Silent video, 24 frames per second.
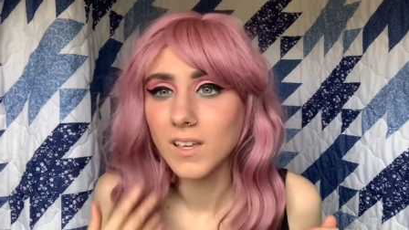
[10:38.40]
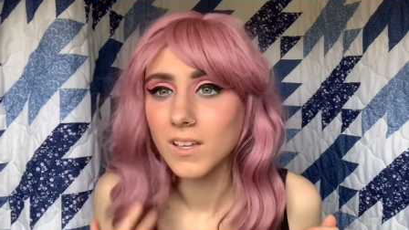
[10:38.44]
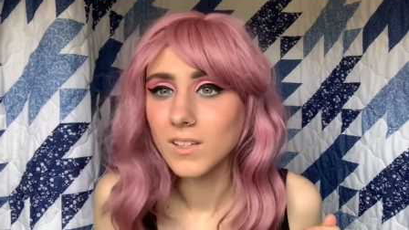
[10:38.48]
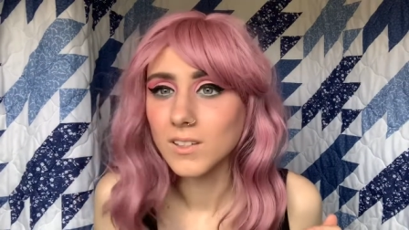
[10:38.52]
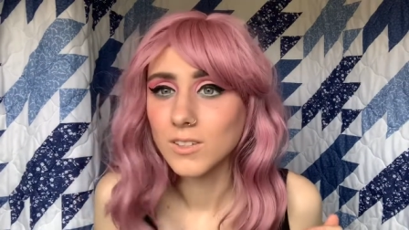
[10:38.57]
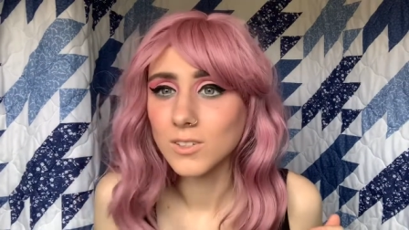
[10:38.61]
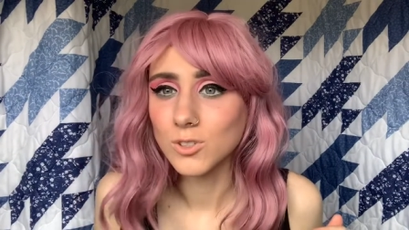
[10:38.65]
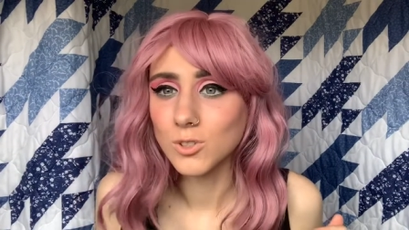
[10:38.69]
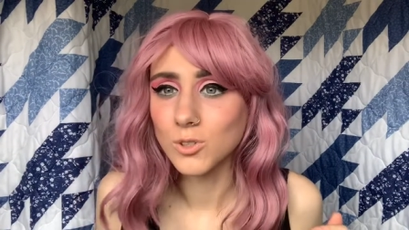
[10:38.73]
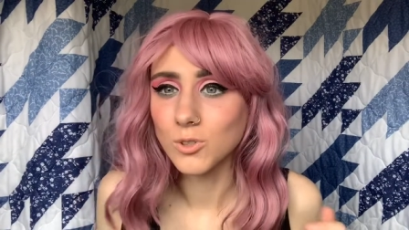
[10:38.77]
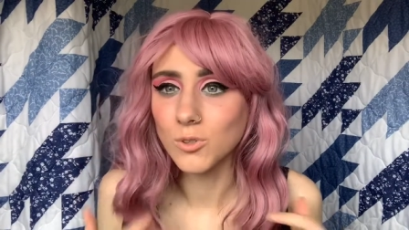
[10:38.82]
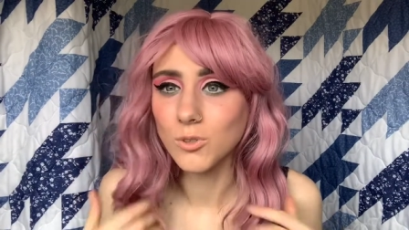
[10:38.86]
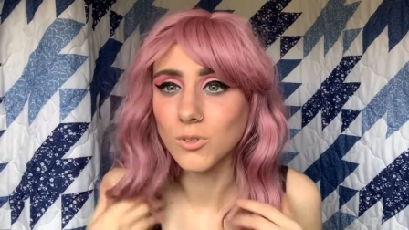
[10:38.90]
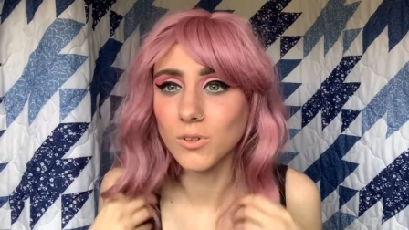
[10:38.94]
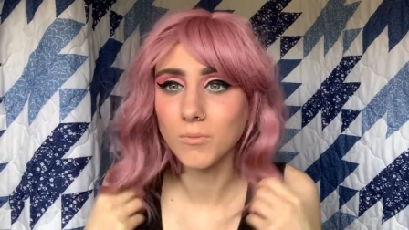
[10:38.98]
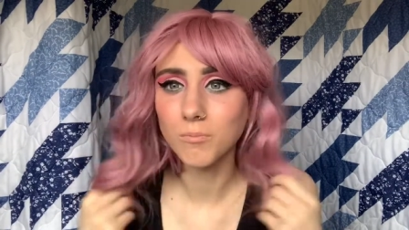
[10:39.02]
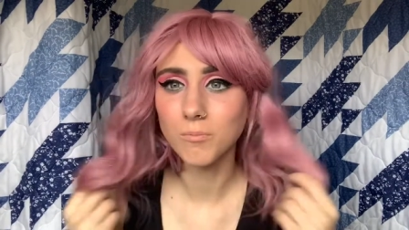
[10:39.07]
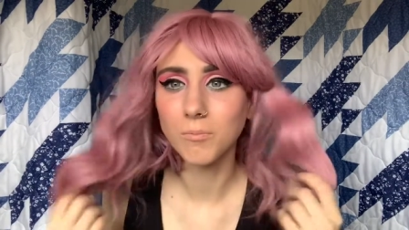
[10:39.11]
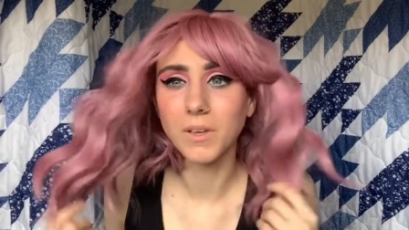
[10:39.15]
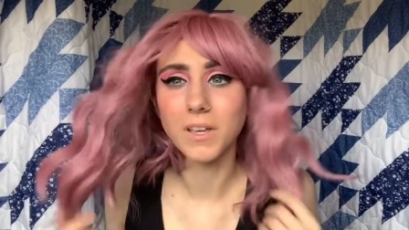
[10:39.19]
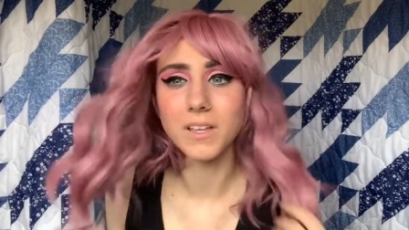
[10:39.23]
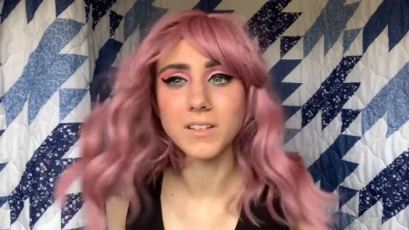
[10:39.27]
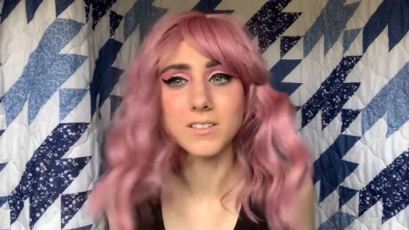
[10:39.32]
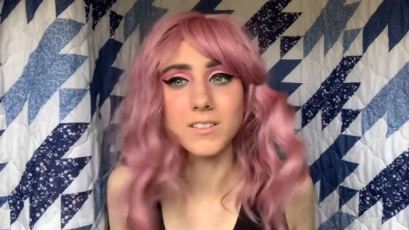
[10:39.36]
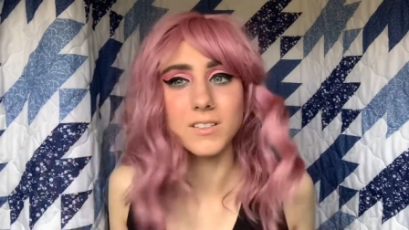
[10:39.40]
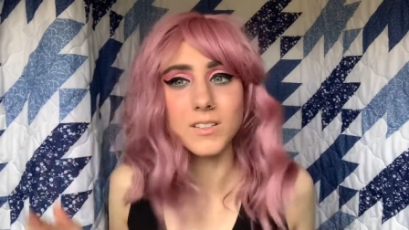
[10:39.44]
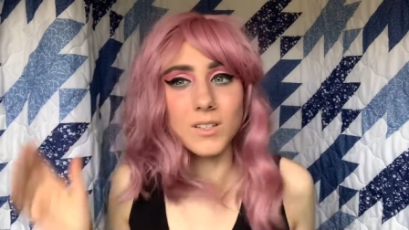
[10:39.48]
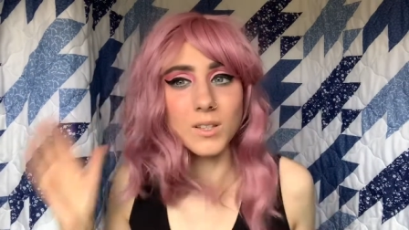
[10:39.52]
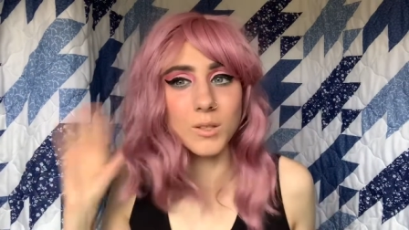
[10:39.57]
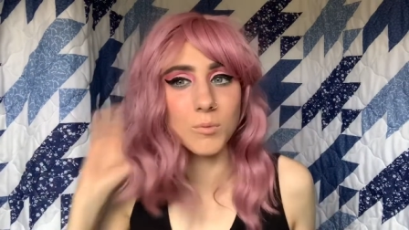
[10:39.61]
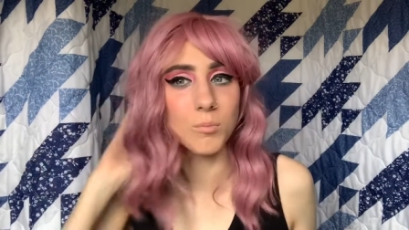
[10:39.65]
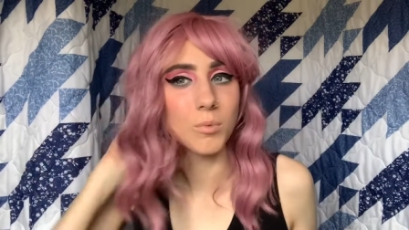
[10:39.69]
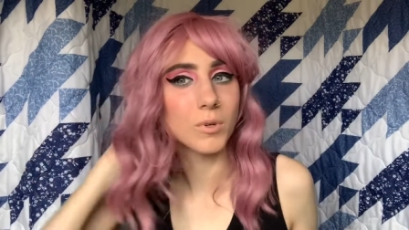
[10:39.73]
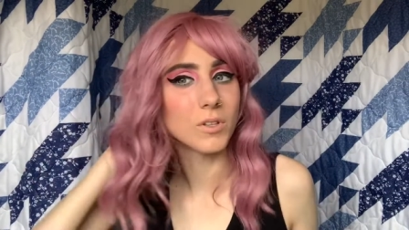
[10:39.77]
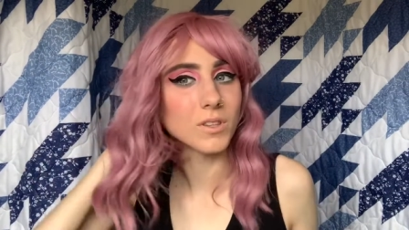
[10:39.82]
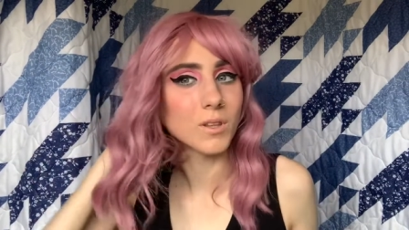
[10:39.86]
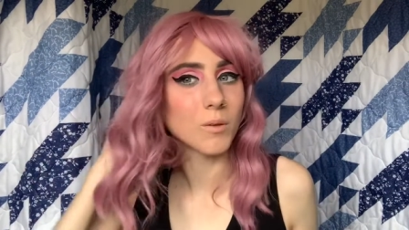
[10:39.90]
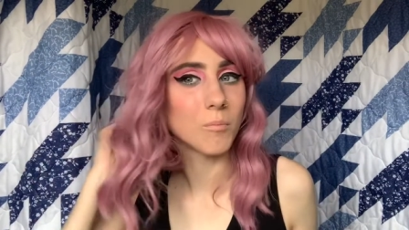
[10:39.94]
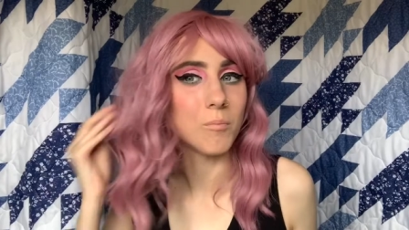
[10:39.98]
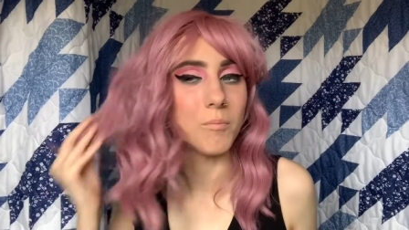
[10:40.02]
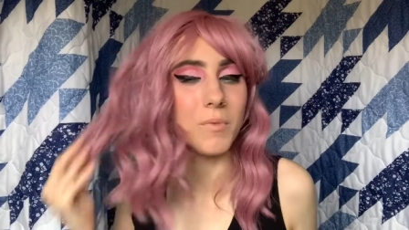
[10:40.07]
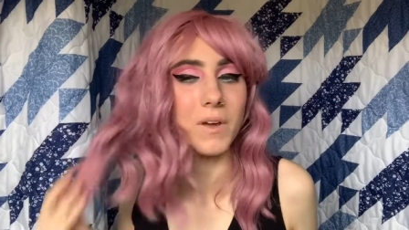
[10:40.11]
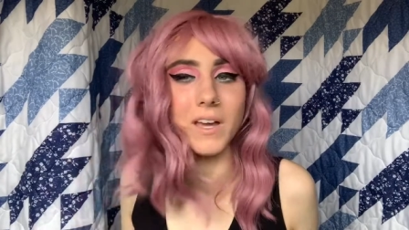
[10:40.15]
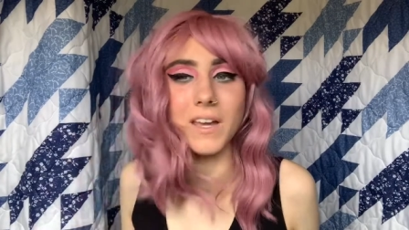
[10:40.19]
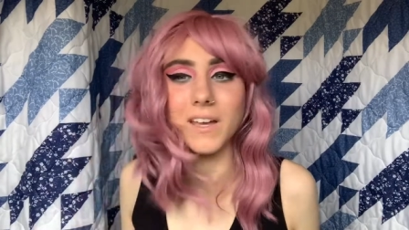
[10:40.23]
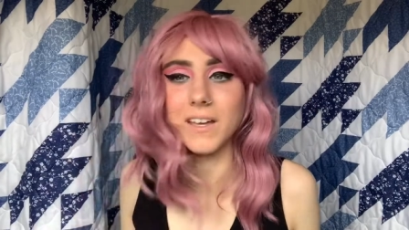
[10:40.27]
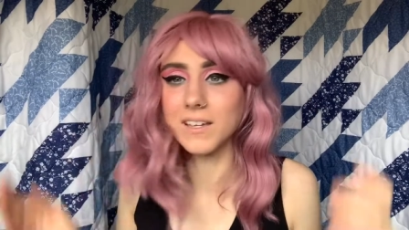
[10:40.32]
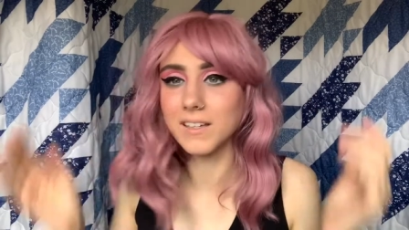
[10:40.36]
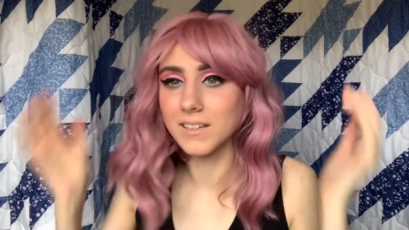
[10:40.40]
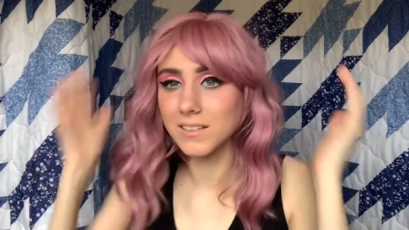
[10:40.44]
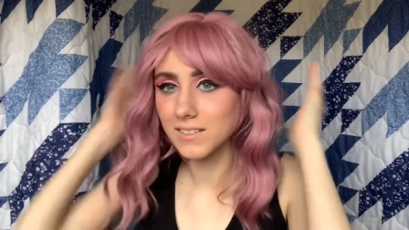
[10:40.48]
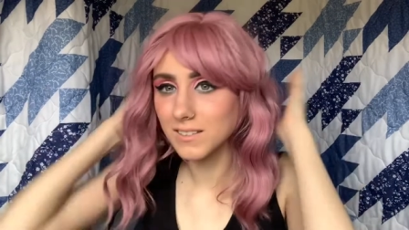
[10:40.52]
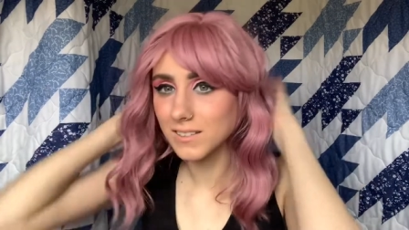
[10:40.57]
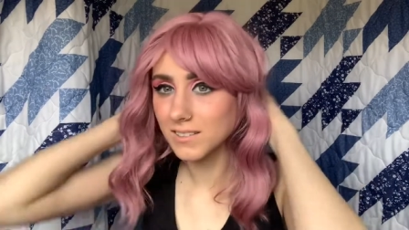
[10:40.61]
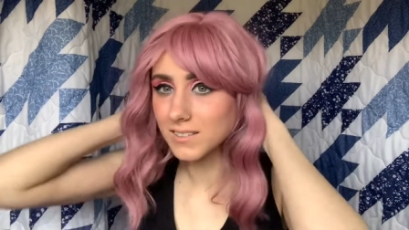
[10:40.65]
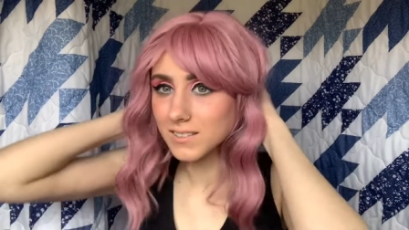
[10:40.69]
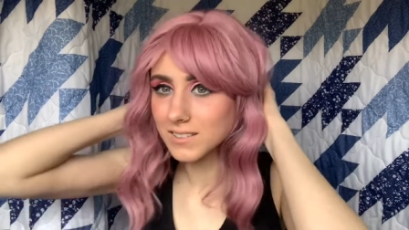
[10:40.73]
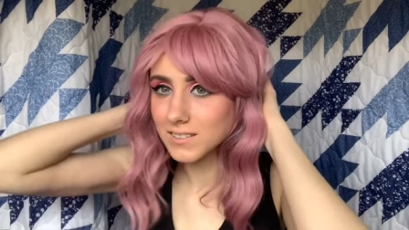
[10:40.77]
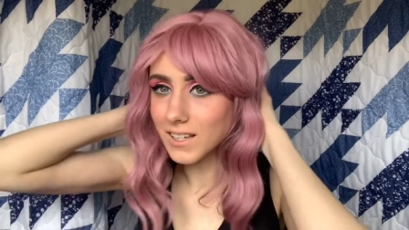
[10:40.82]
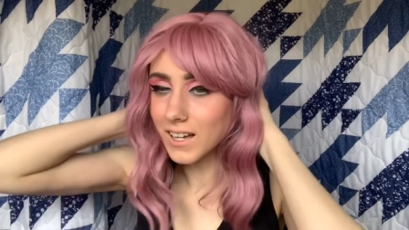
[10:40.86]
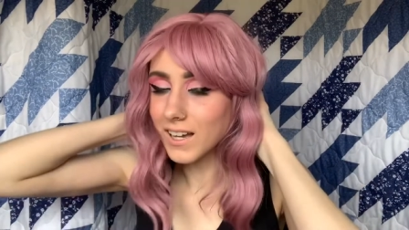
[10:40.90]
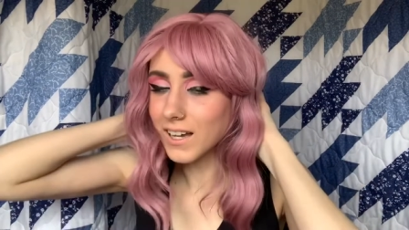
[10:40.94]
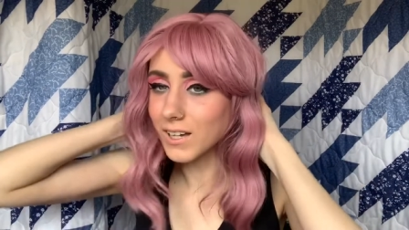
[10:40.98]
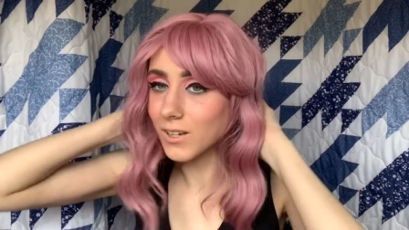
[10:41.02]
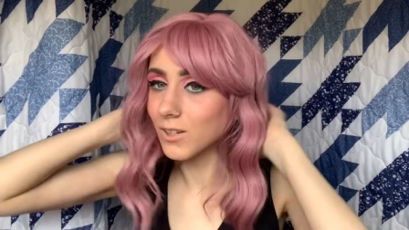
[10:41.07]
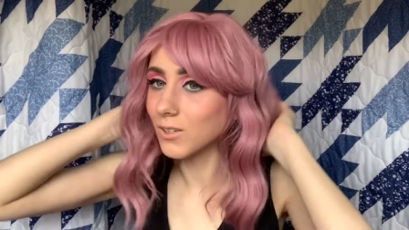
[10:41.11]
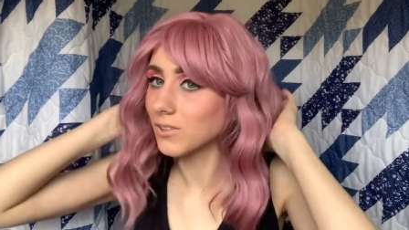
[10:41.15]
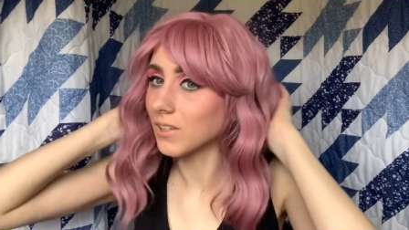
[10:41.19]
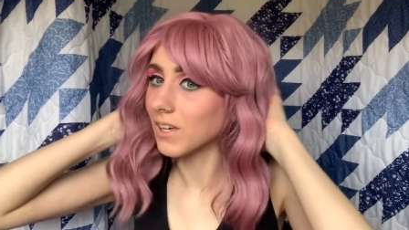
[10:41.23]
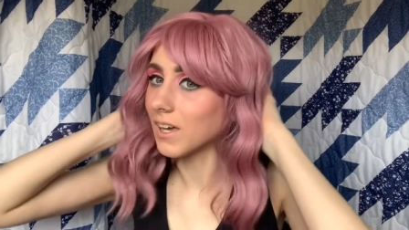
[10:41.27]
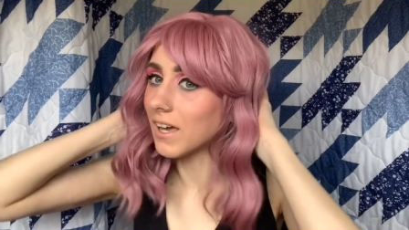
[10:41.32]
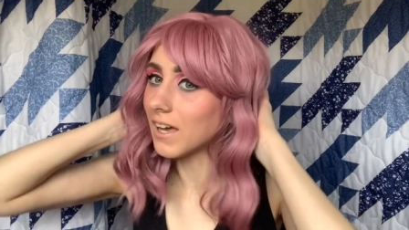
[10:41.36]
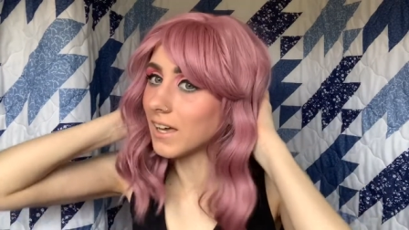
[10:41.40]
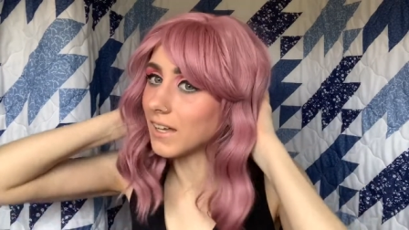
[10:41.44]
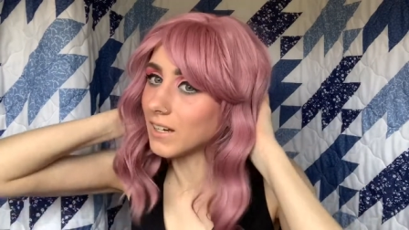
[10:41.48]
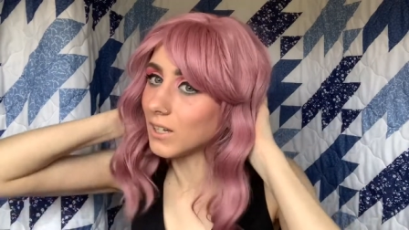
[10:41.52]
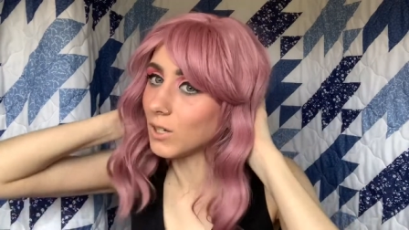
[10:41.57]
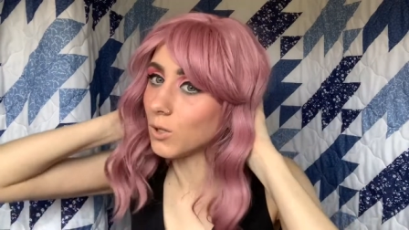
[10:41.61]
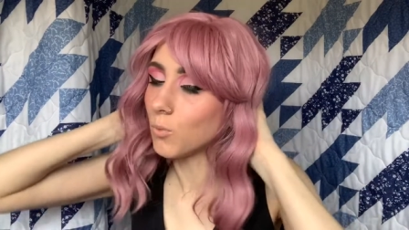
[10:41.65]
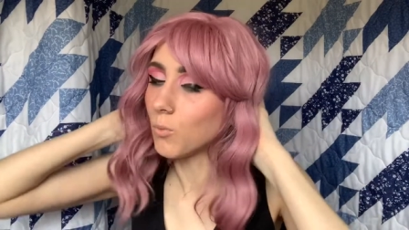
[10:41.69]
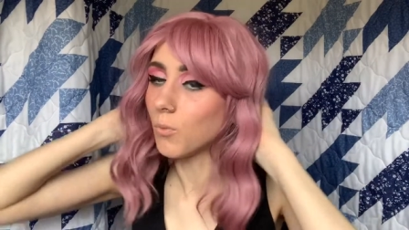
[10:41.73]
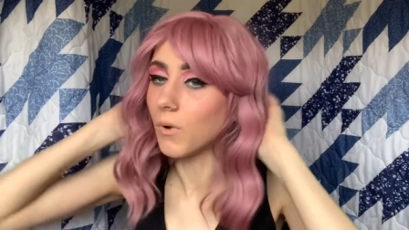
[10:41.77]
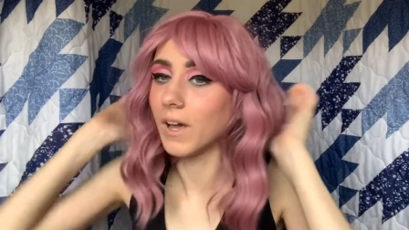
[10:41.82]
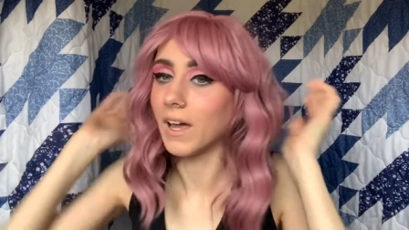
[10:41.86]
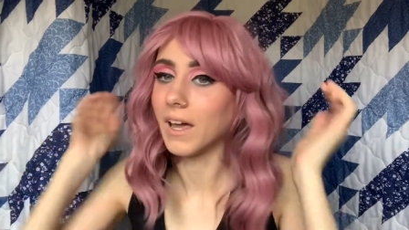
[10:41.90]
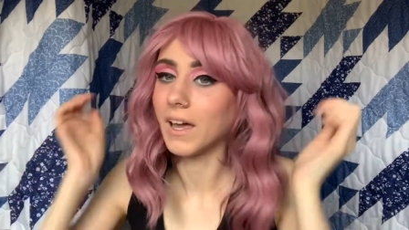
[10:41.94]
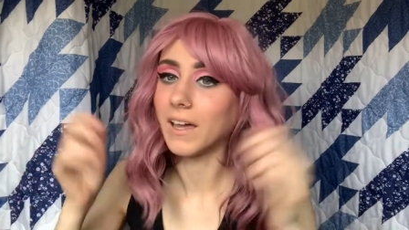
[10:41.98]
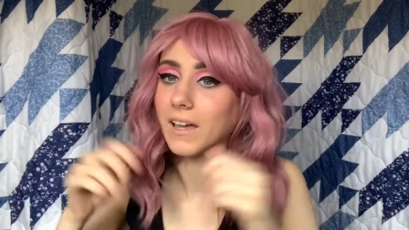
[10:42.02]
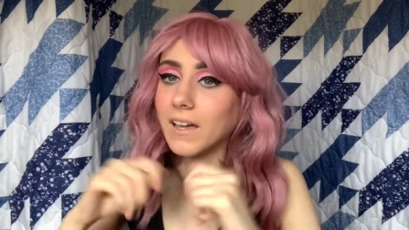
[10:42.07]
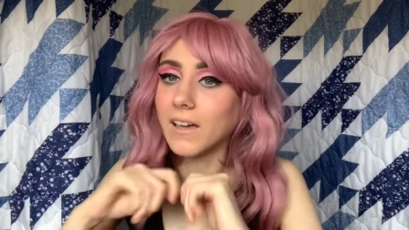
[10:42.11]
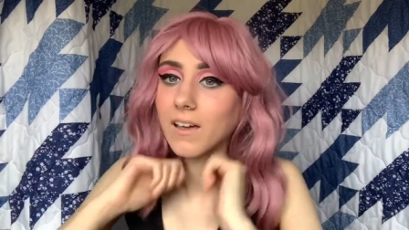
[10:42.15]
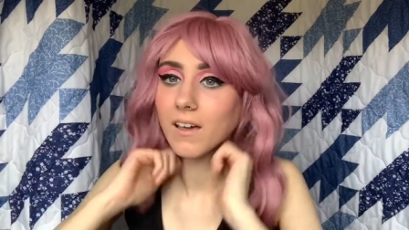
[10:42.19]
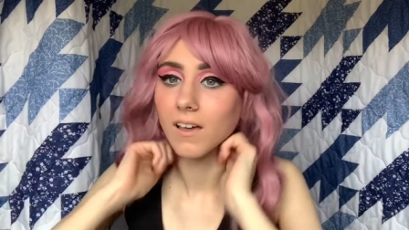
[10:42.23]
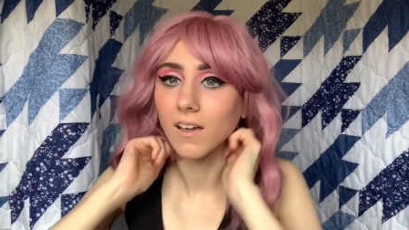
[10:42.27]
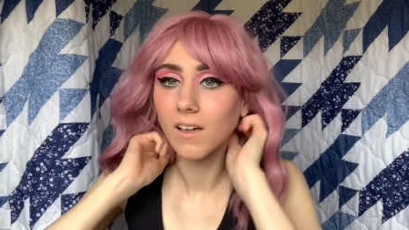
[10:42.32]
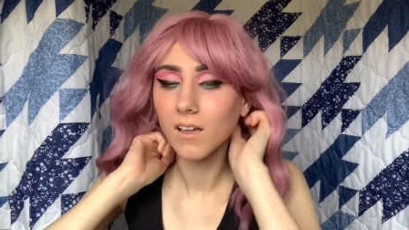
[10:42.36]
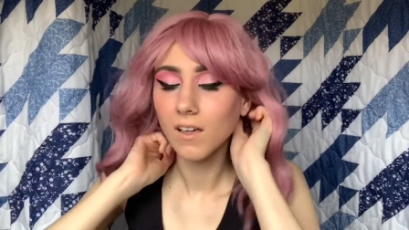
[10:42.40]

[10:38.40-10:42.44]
So you can basically put the bangs styled any way